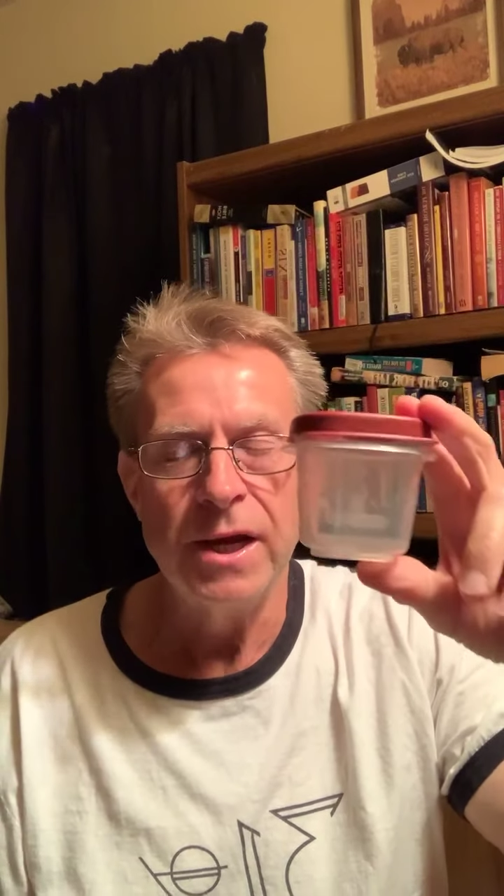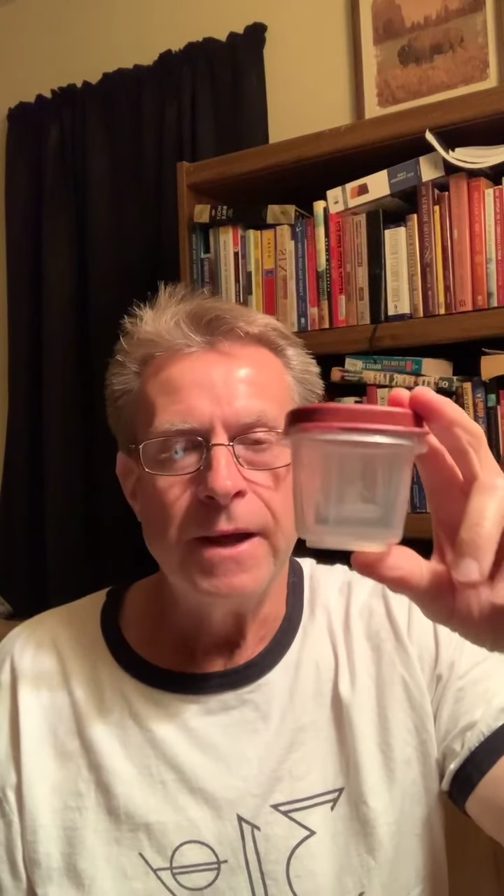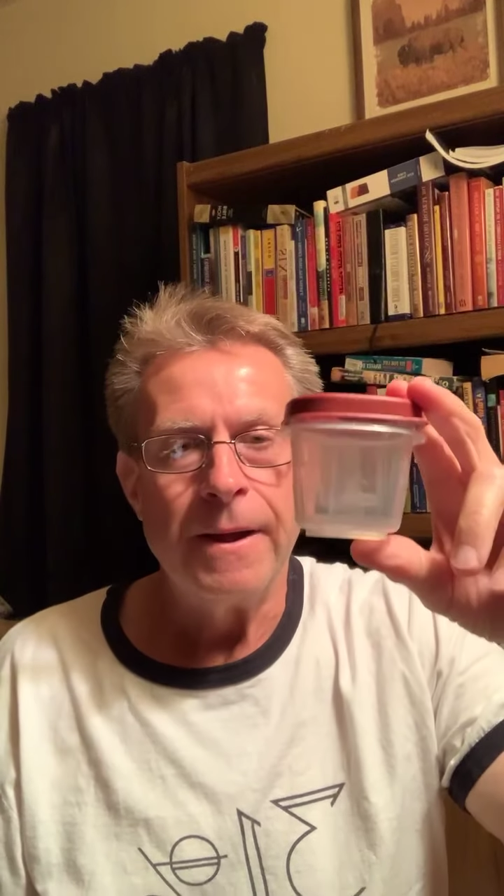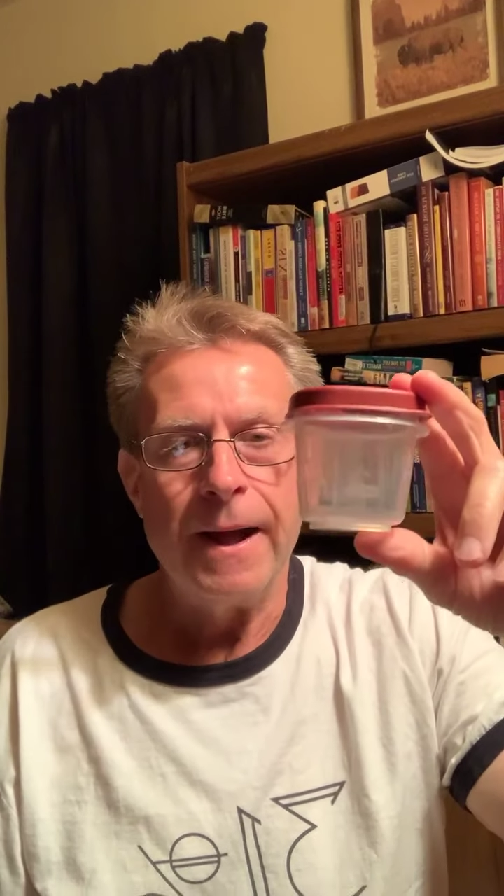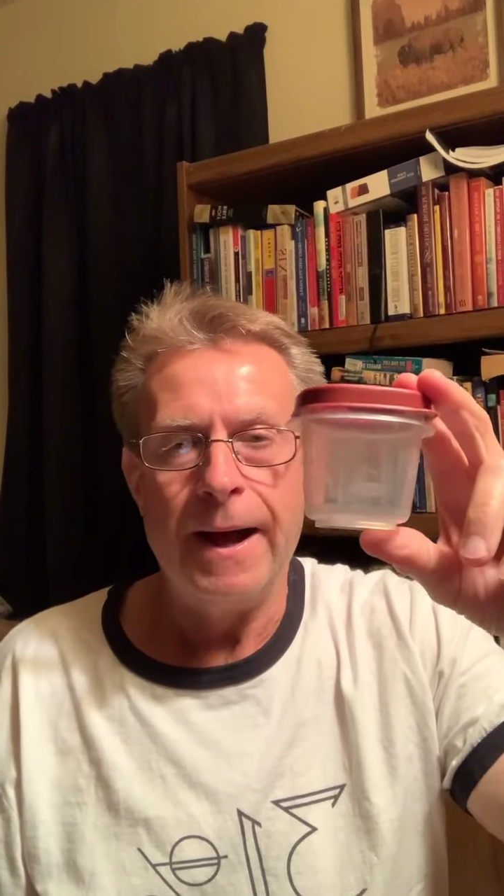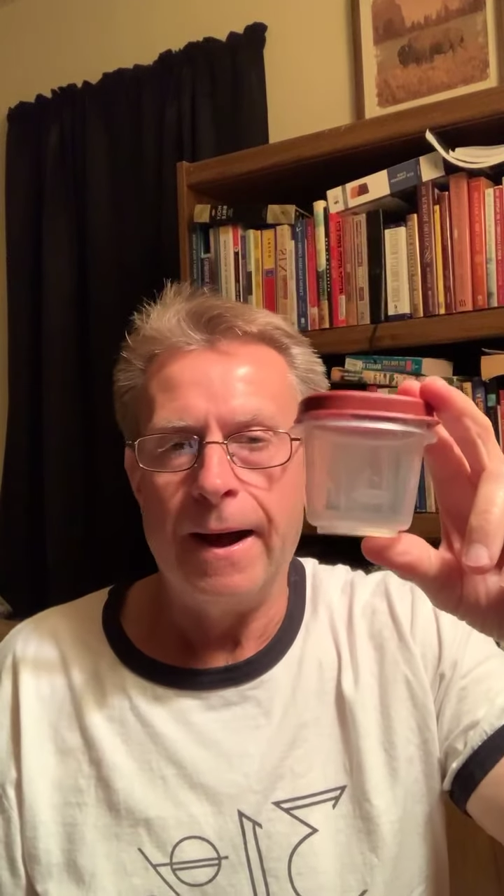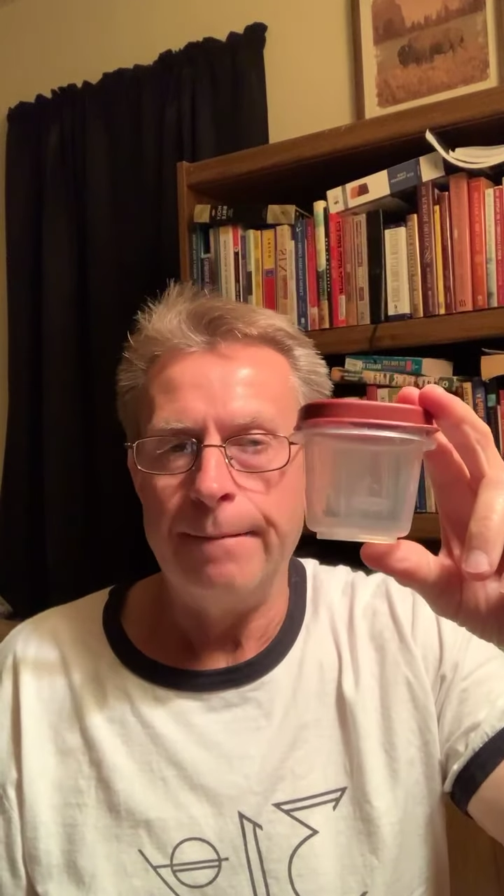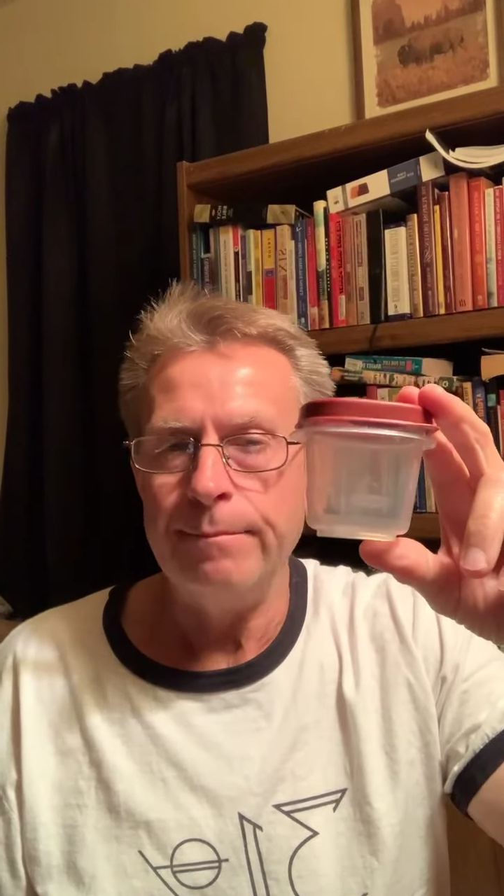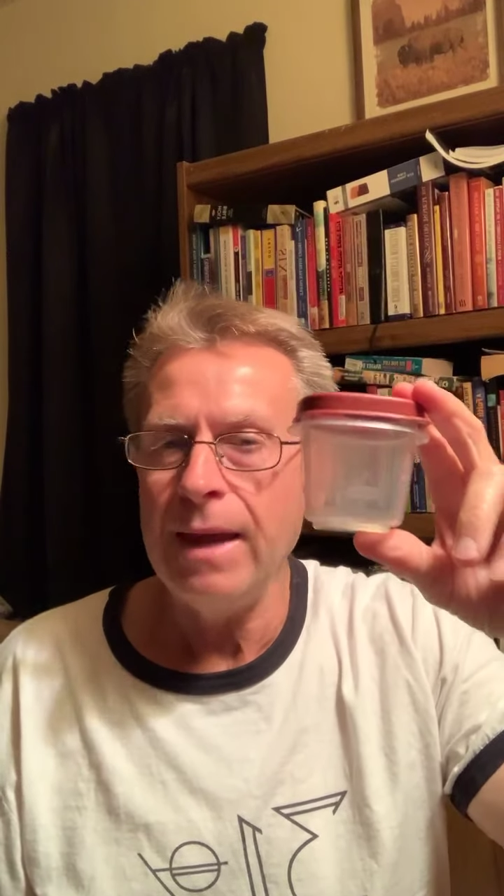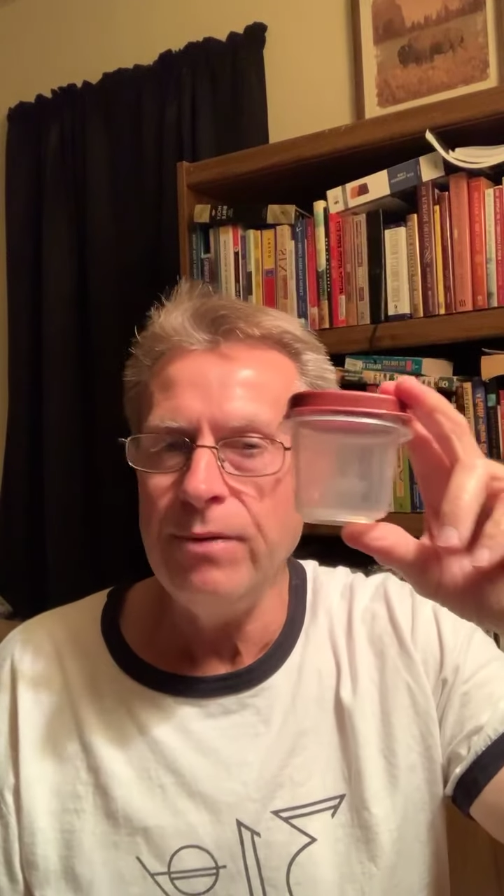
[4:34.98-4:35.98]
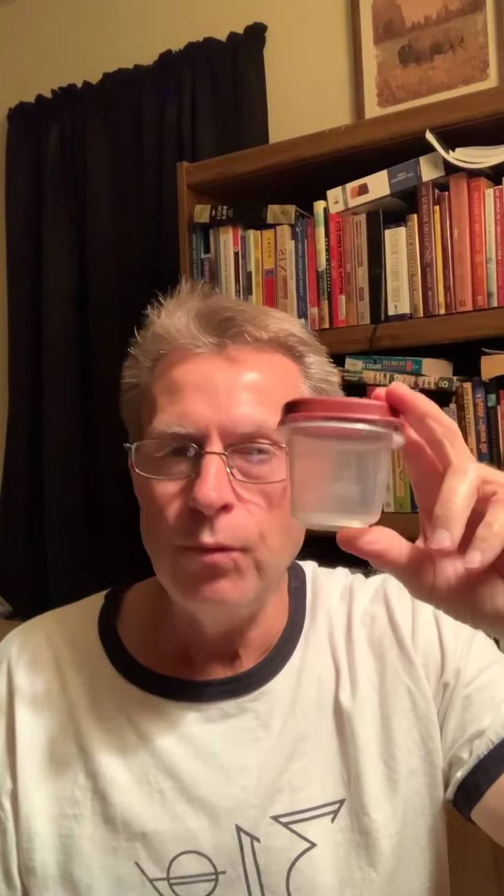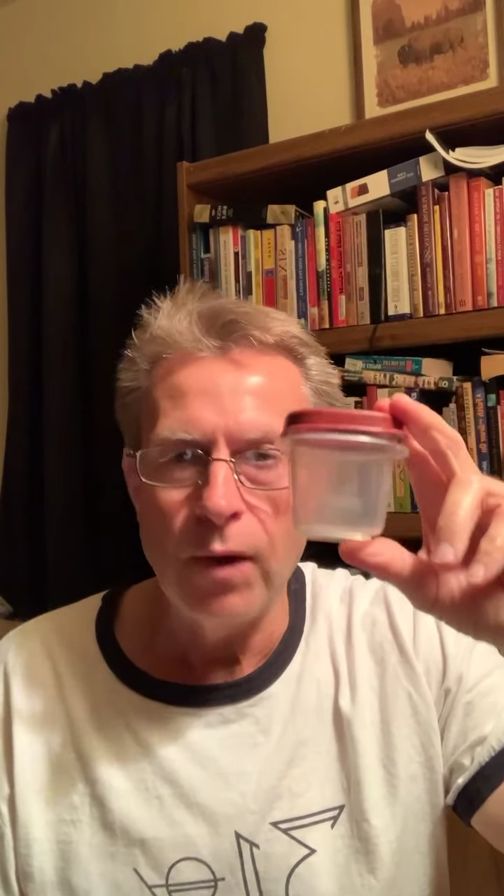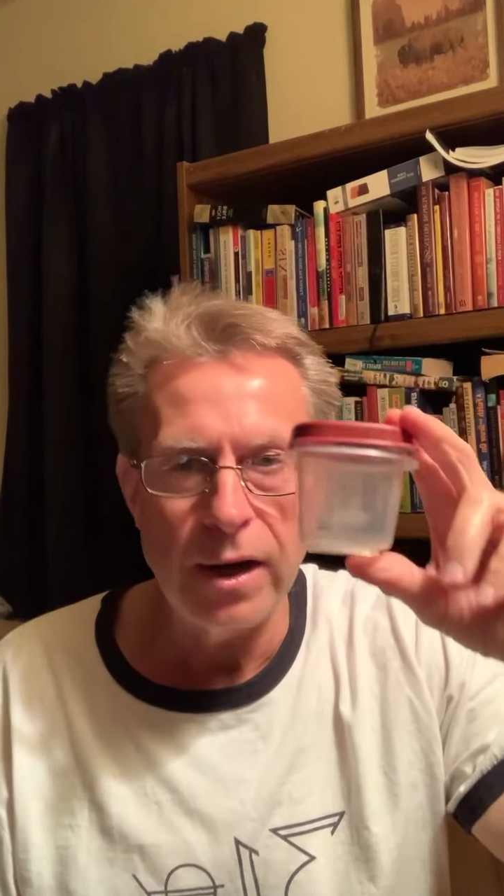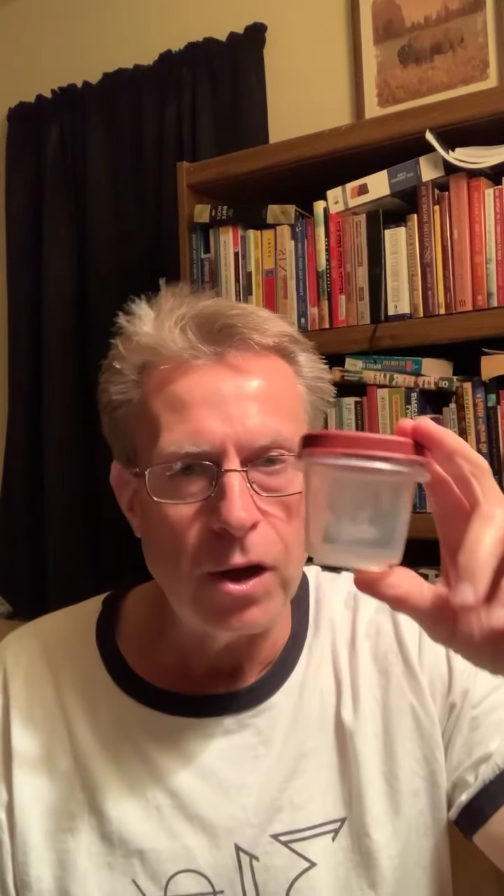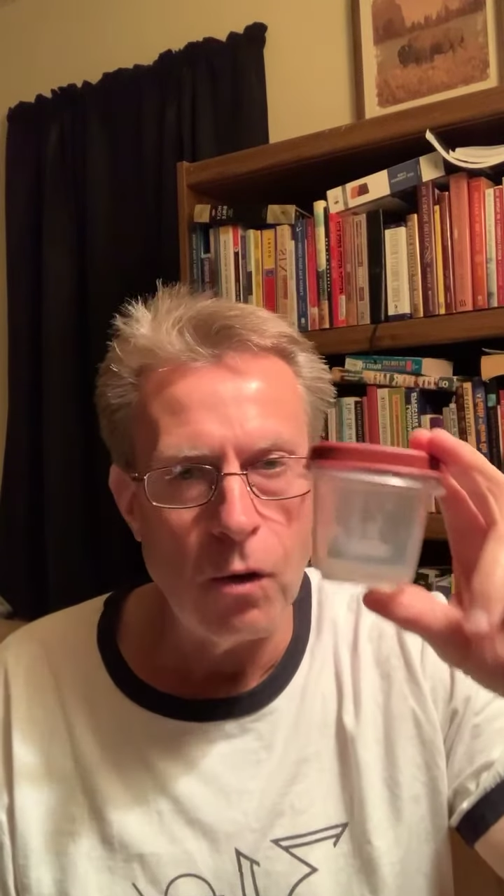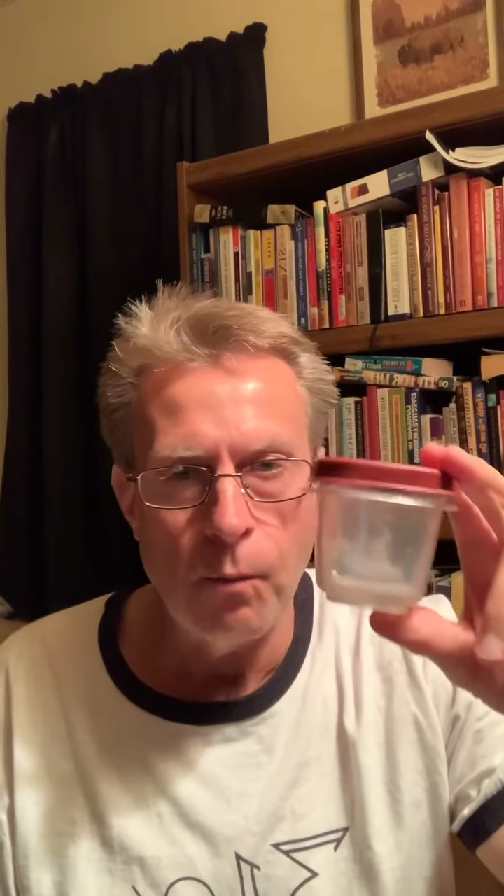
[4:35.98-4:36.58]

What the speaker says: maybe you want to go